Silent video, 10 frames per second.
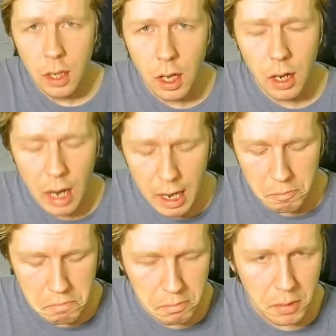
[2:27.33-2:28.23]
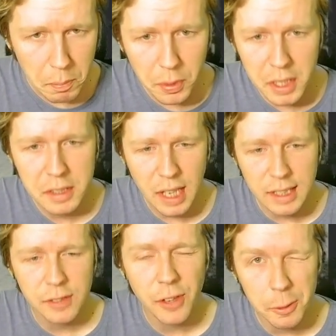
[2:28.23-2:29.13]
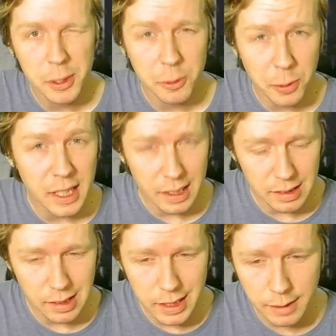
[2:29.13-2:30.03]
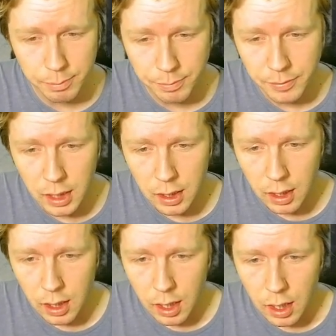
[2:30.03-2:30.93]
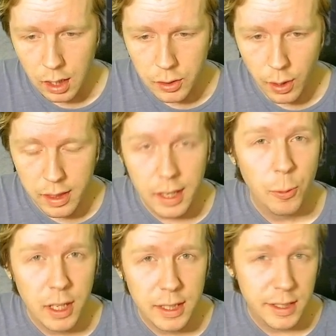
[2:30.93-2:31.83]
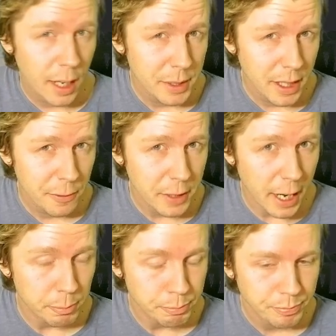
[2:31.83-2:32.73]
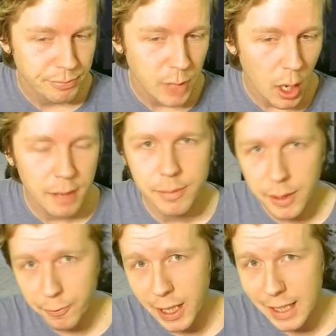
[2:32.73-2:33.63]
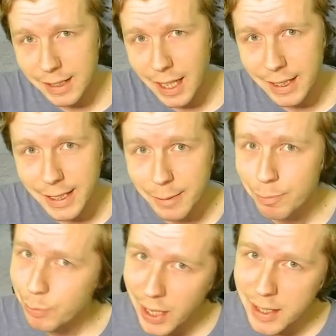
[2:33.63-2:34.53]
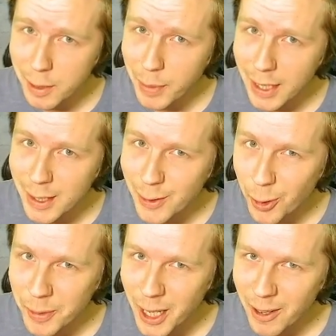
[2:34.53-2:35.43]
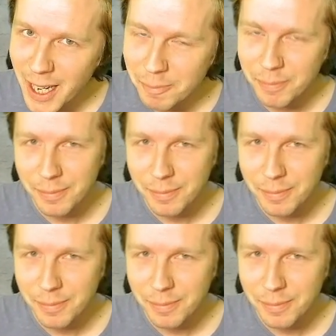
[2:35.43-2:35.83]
All right, I'm pretty satisfied with the way that's looking. So I think we're going to stop it there for now. All right, if you guys liked it, press some buttons for me, all right?